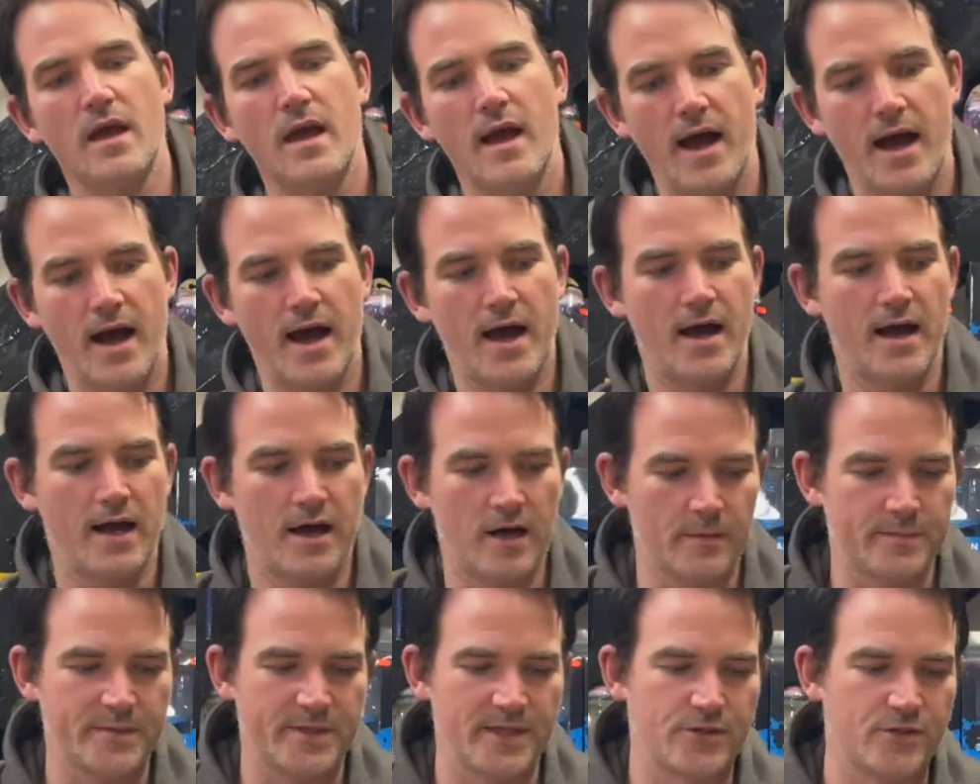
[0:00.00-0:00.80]
Uh,
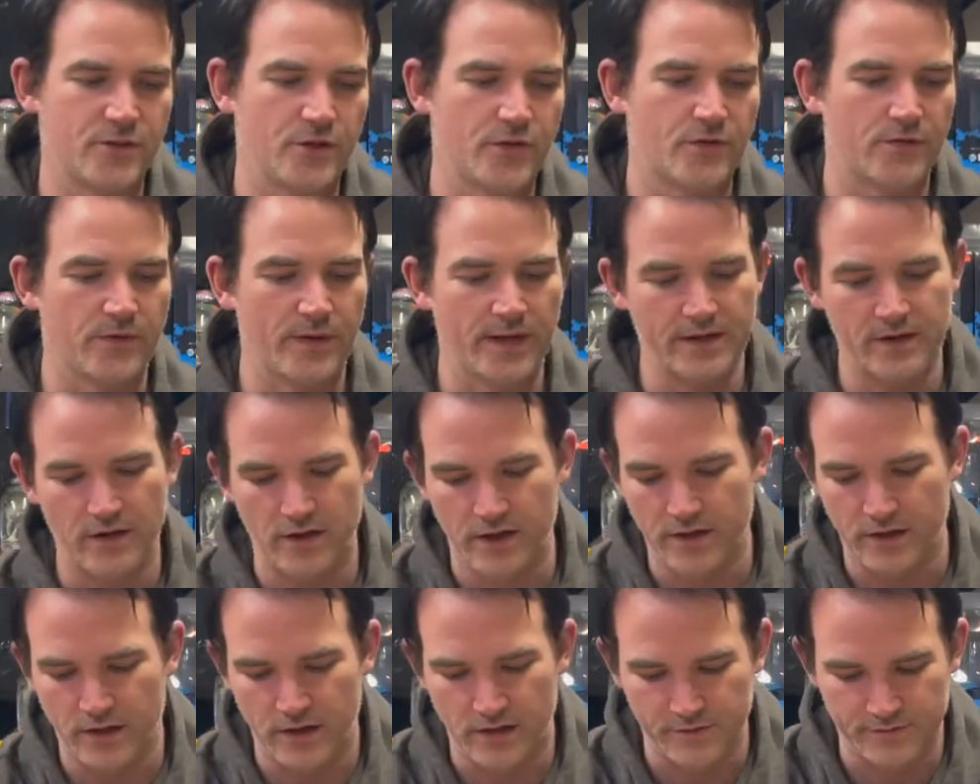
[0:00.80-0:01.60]
up to issue three
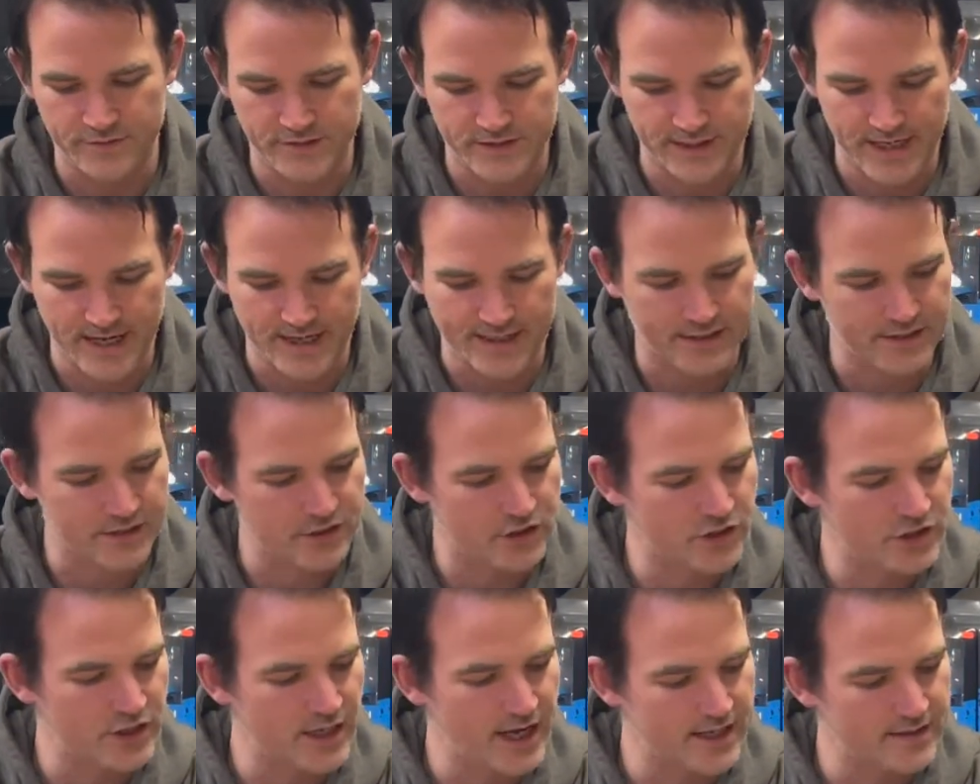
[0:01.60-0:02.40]
now of Second
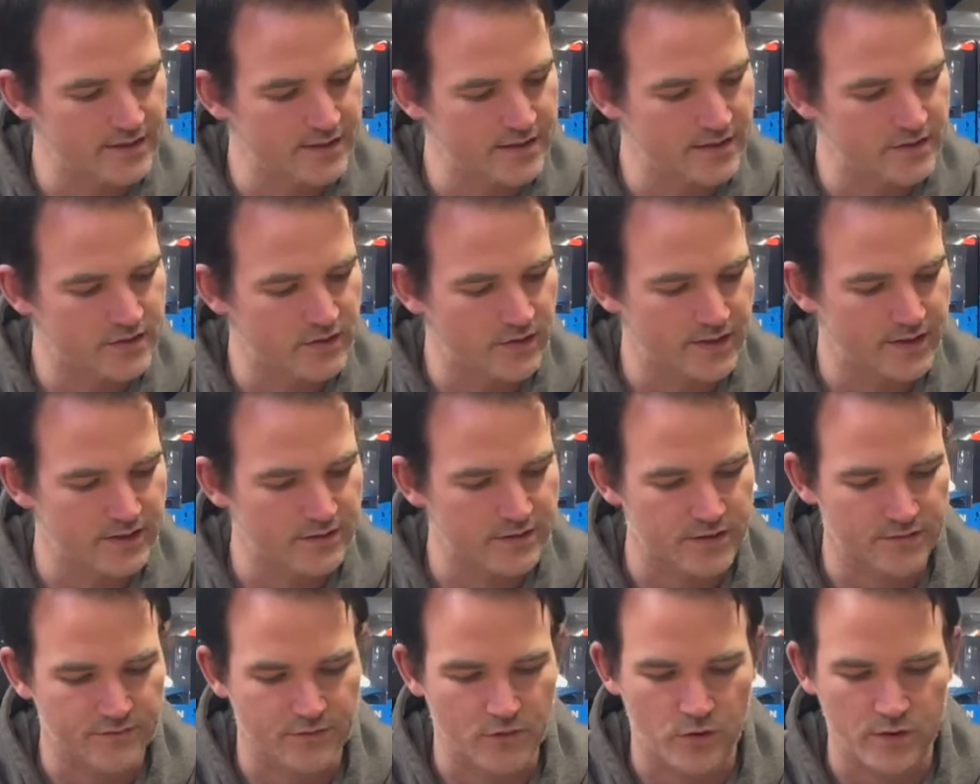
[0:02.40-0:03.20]
Chances. So
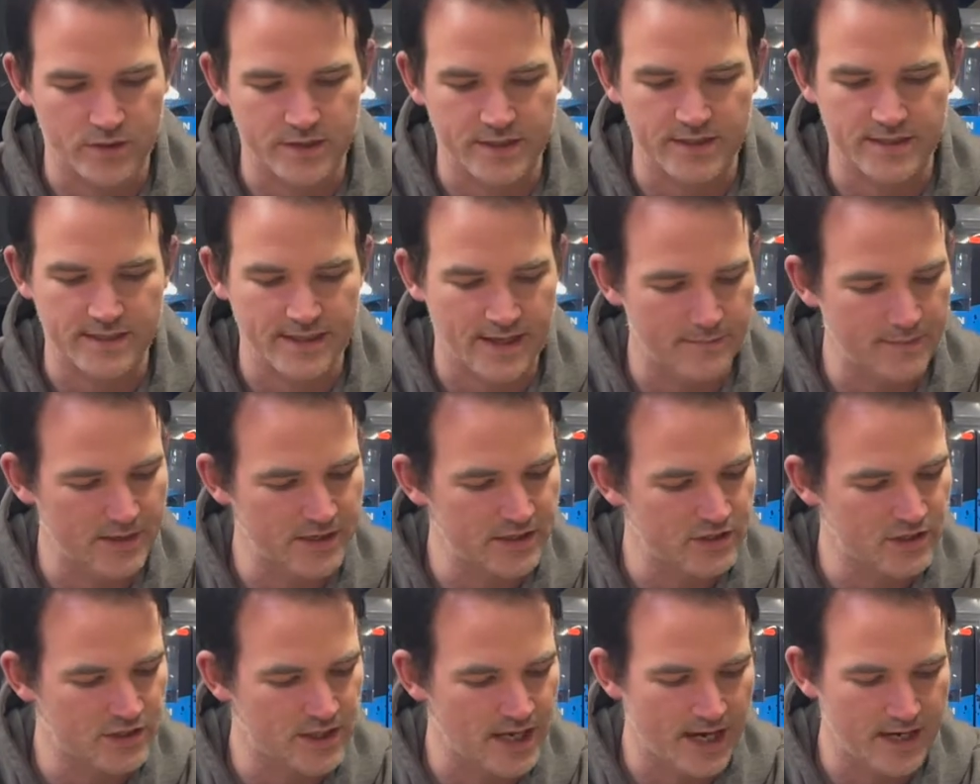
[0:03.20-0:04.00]
this, of course, is the
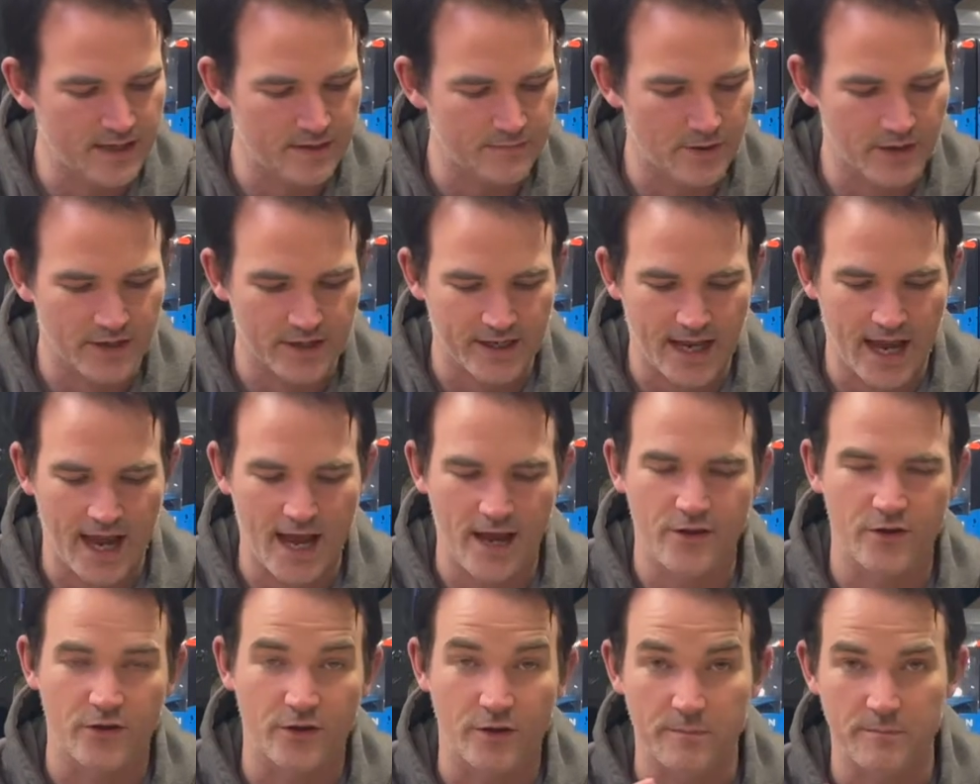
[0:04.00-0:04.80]
image title about a
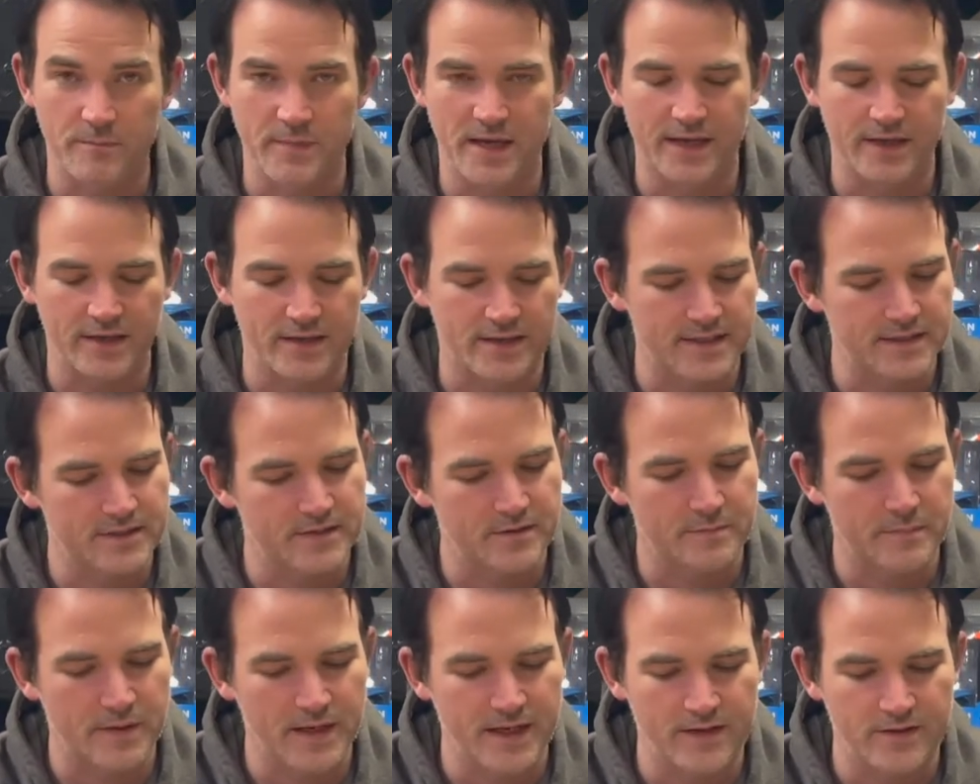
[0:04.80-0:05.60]
guy who can make you
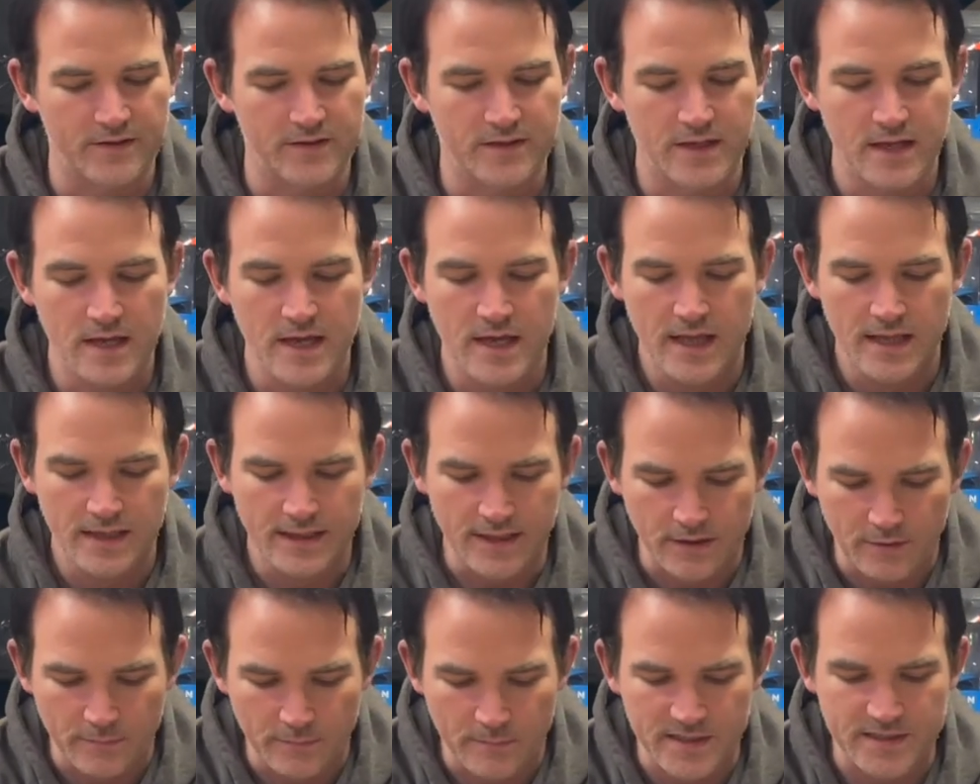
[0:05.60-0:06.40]
disappear.
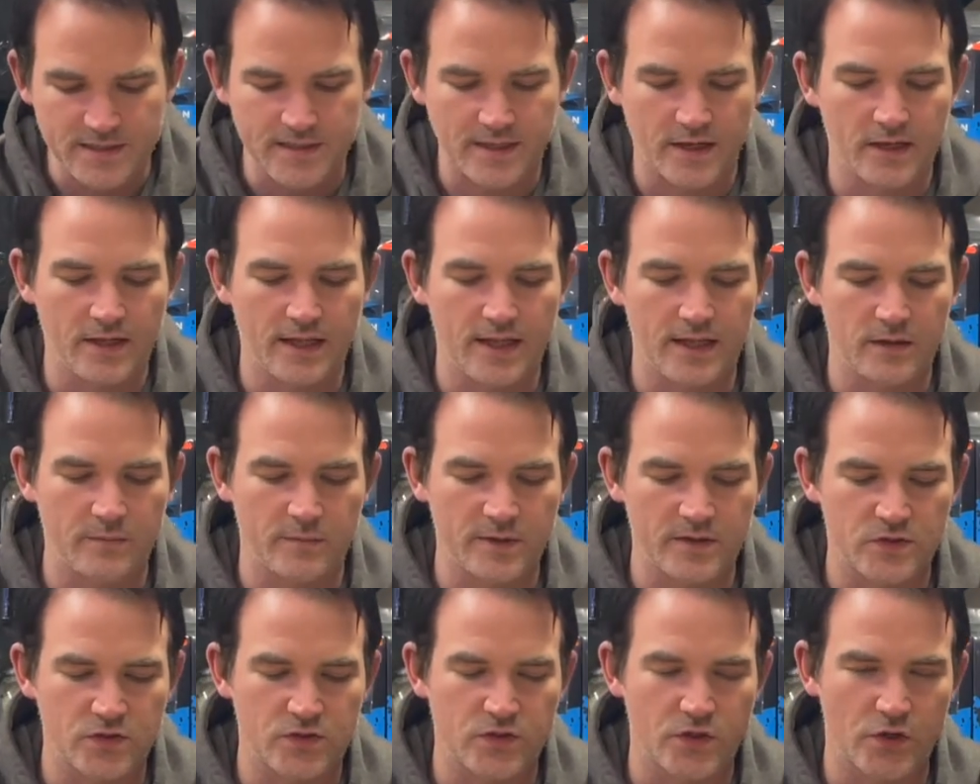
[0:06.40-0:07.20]
Little mystical
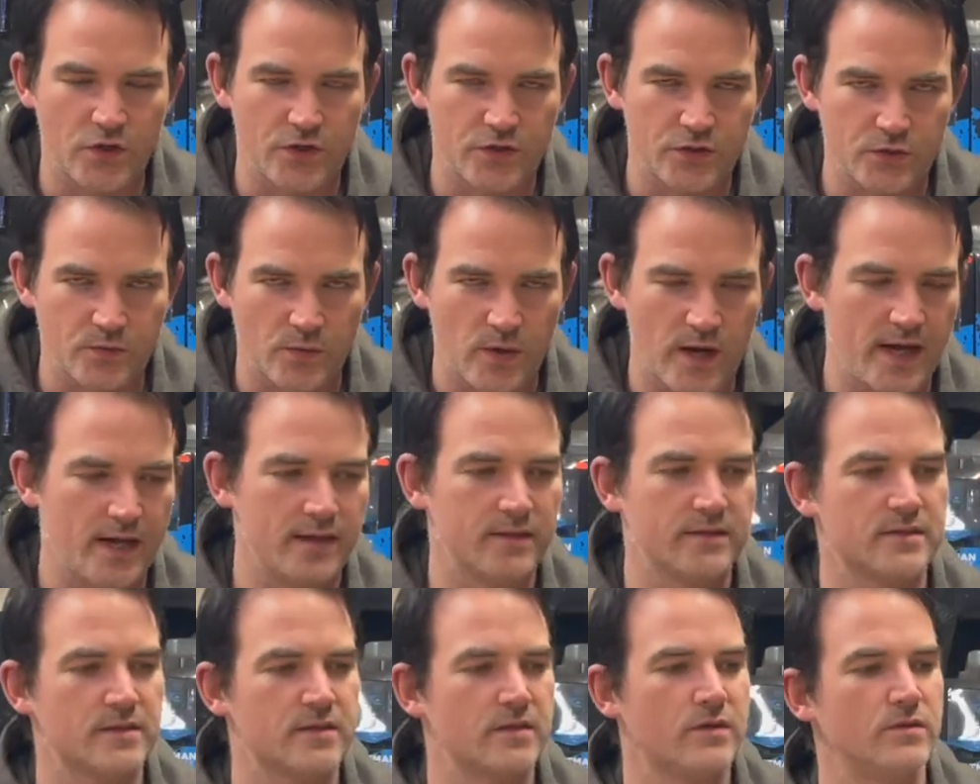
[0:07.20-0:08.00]
elements to it as well.
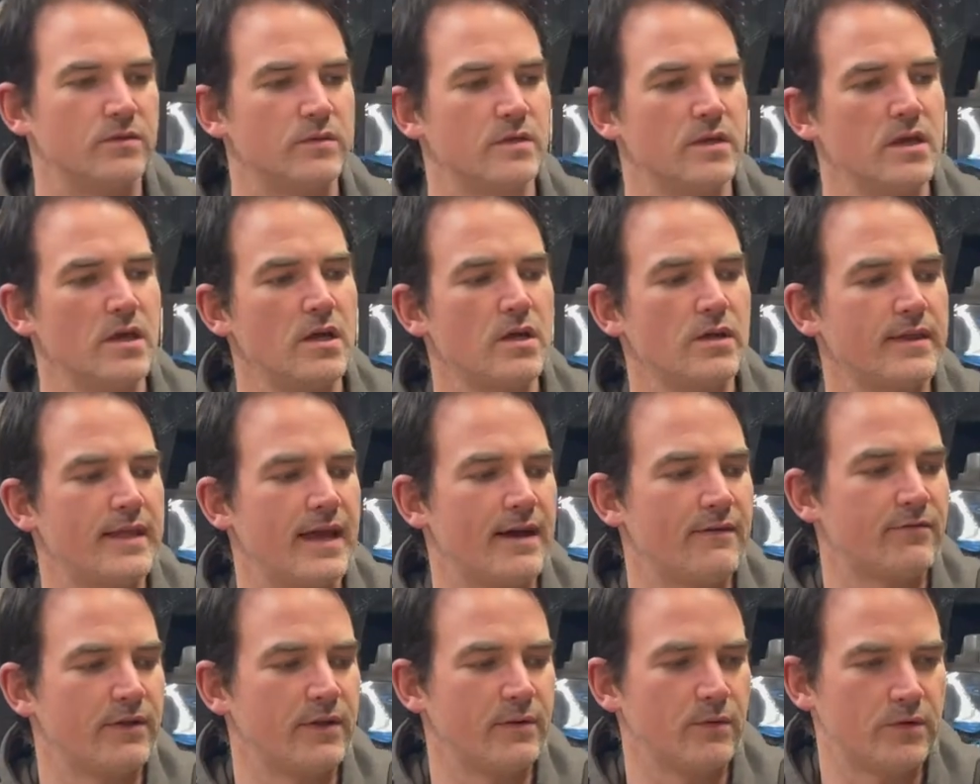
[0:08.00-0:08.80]
So
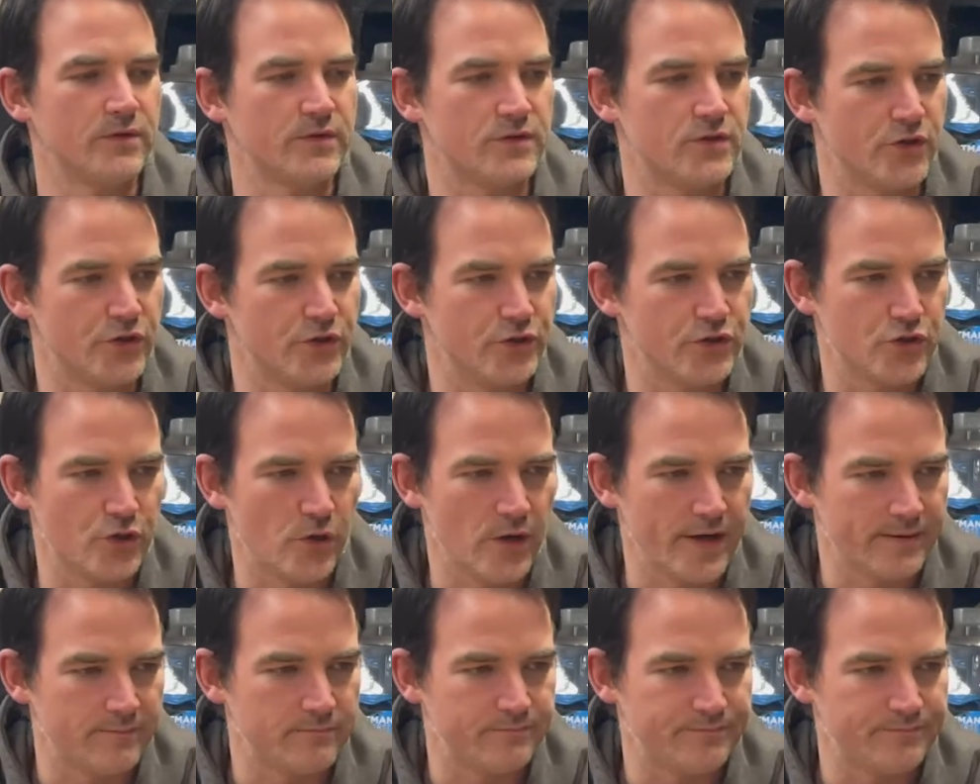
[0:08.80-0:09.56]
definitely one to enjoy.